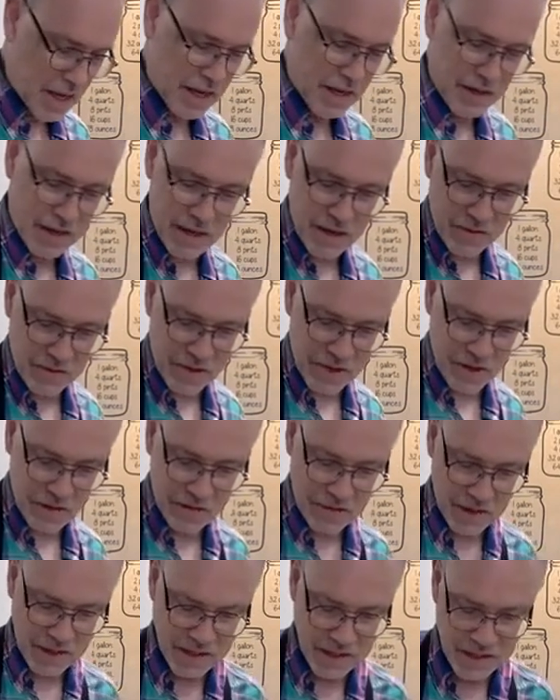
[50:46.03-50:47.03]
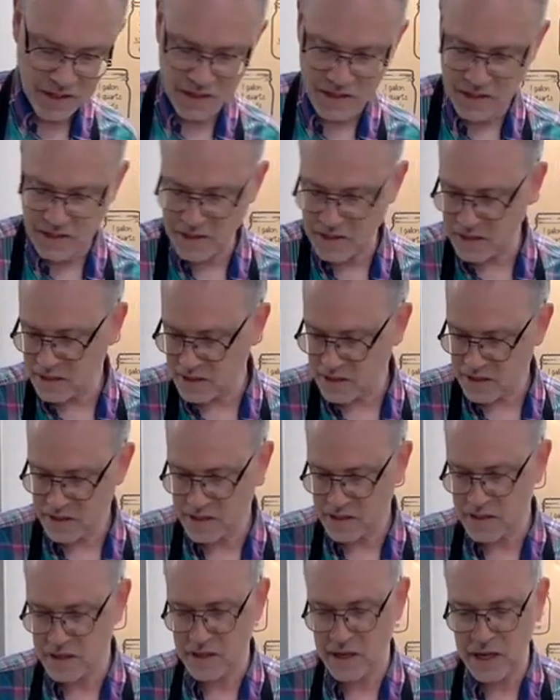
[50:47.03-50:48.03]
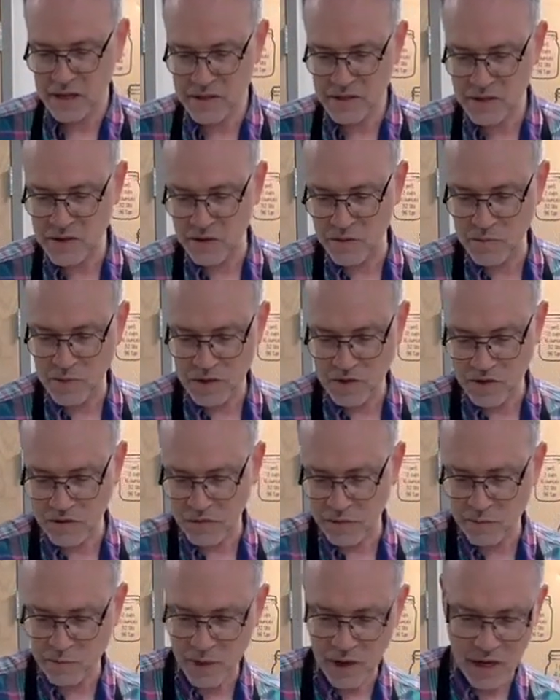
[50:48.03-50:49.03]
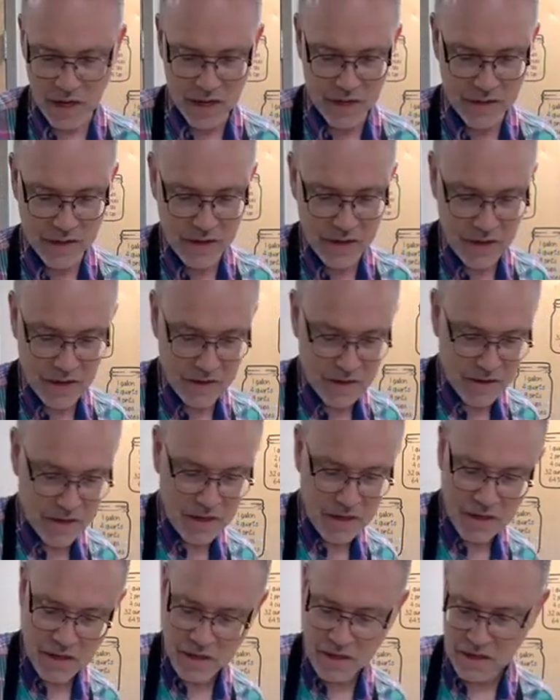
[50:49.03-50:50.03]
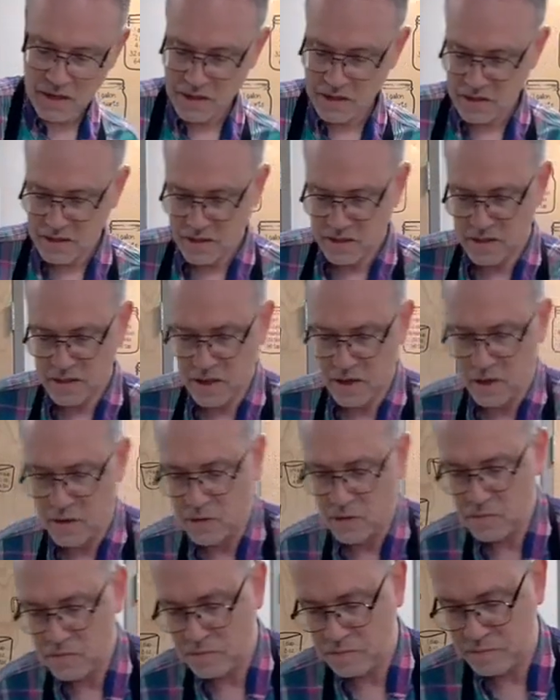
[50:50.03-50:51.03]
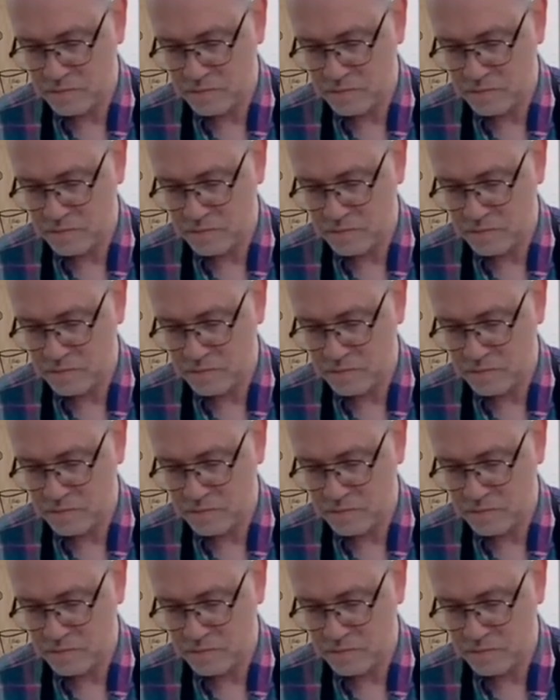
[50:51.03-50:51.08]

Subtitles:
like, no, I just, that's too much of a bother. So